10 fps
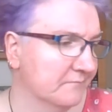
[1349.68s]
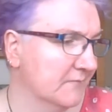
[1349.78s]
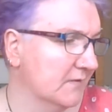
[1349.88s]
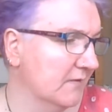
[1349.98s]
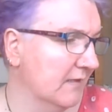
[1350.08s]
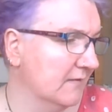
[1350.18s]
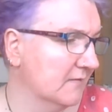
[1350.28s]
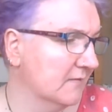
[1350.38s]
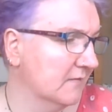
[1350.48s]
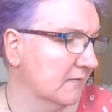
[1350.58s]
So
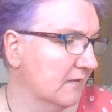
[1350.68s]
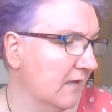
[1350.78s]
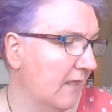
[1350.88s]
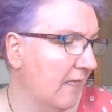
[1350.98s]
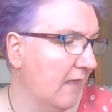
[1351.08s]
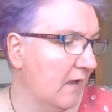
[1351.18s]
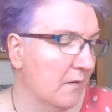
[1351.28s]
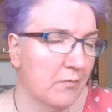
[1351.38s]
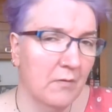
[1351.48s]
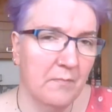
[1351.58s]
that's
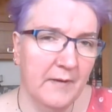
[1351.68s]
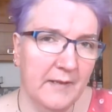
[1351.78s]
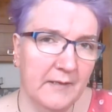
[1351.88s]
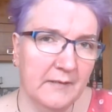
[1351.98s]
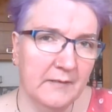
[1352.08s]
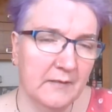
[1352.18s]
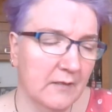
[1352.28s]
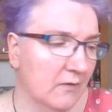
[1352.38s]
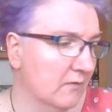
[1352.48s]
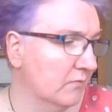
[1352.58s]
probably
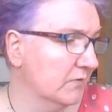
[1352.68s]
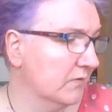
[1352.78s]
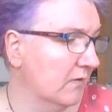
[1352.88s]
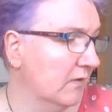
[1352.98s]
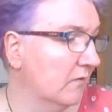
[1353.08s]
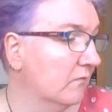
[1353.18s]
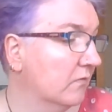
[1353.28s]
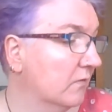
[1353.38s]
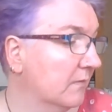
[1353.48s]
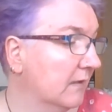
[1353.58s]
a lot of what's going on
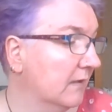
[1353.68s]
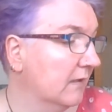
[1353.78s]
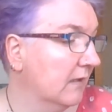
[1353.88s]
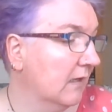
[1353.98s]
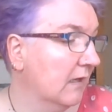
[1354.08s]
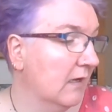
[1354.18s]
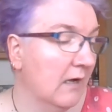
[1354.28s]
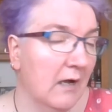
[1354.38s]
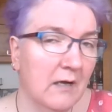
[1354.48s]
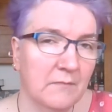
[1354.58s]
for me.
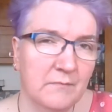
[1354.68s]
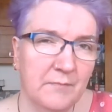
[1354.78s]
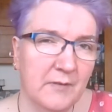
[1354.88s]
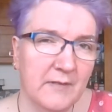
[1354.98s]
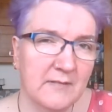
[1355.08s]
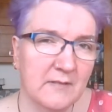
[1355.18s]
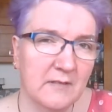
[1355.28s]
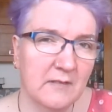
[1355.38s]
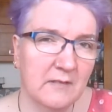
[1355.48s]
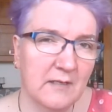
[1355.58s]
But there's,
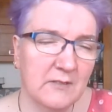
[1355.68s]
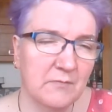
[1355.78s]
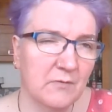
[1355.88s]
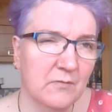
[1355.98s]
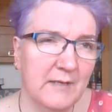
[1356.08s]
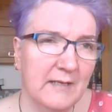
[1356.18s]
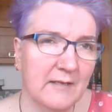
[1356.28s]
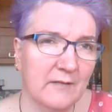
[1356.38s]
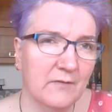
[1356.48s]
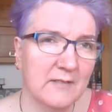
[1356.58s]
as with all
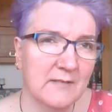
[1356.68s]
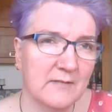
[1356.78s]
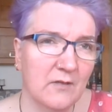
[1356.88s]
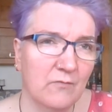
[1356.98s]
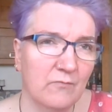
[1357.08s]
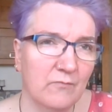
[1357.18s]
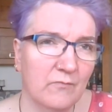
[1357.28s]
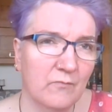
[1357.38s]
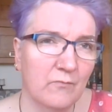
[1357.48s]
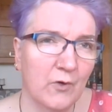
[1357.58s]
mental illness, there's no
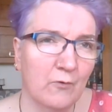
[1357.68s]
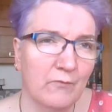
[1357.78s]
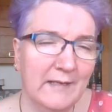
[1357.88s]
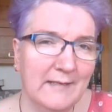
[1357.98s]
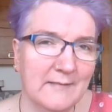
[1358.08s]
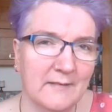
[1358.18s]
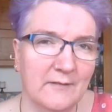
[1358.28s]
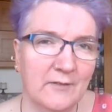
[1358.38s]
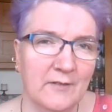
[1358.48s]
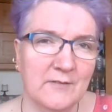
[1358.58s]
real reason,
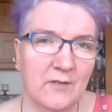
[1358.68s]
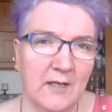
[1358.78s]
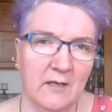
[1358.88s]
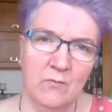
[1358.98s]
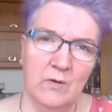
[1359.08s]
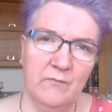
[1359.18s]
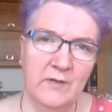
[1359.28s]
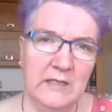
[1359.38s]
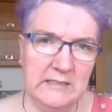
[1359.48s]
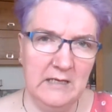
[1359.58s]
you know. It's not like, oh, I'm
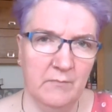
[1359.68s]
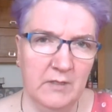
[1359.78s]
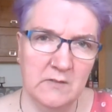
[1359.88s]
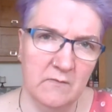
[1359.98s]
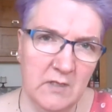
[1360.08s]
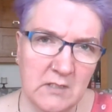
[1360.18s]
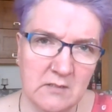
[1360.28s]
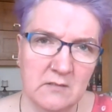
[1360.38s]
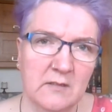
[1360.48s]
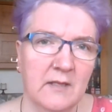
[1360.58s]
feeling down because of
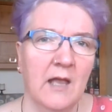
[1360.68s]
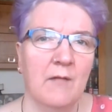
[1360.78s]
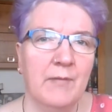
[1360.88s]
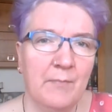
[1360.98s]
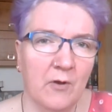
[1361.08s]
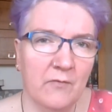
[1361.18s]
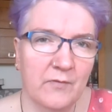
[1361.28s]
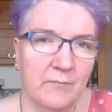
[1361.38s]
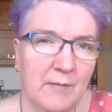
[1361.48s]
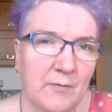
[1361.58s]
this. And people
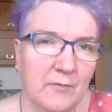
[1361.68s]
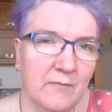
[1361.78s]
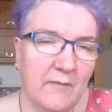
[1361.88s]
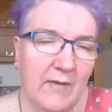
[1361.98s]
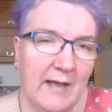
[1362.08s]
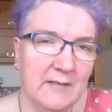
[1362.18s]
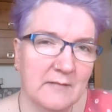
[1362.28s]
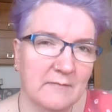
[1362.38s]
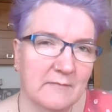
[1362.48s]
who've never had